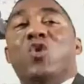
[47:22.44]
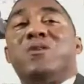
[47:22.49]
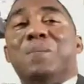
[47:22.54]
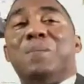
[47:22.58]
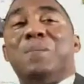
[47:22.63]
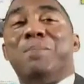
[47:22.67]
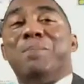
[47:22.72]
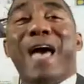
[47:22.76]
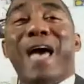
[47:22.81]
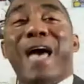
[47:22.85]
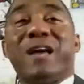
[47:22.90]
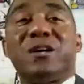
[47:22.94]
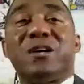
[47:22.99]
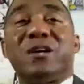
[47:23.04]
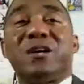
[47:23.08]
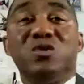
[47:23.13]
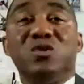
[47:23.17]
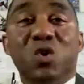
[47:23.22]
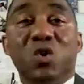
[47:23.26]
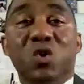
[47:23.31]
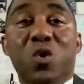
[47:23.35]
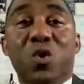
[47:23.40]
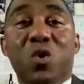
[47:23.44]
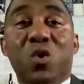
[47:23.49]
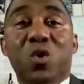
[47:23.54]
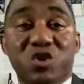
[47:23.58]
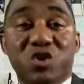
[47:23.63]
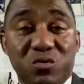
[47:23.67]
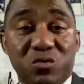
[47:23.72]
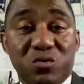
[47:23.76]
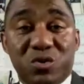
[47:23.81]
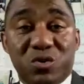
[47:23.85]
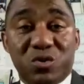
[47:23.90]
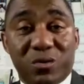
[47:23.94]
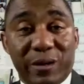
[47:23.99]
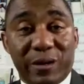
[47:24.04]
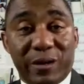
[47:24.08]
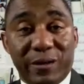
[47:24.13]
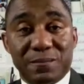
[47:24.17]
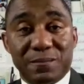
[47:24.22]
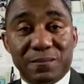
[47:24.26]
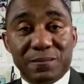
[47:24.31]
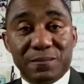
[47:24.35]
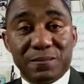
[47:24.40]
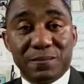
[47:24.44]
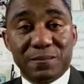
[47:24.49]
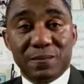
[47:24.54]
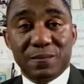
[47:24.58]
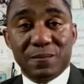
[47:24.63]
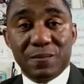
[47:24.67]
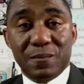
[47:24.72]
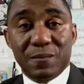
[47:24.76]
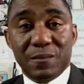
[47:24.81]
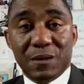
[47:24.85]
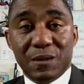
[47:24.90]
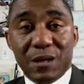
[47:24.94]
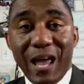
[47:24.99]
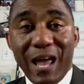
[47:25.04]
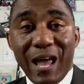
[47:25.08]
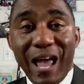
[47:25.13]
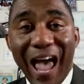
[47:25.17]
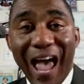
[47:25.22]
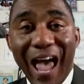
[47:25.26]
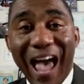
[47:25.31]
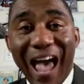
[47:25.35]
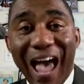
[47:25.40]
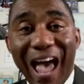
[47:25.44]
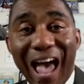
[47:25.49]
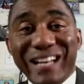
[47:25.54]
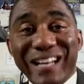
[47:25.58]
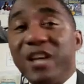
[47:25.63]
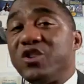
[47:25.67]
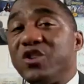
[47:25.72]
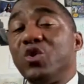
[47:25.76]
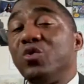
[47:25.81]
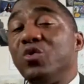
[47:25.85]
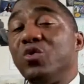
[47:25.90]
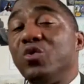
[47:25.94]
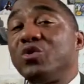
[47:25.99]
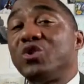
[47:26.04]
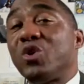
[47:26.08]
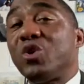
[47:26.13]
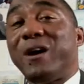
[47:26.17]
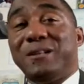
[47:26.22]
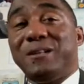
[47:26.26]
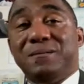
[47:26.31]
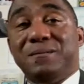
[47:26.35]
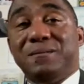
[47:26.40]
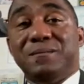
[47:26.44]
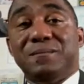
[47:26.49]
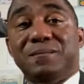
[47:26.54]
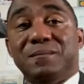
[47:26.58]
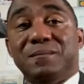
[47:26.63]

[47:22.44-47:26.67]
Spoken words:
you go in the back door of the juke joint. Had that juke joint,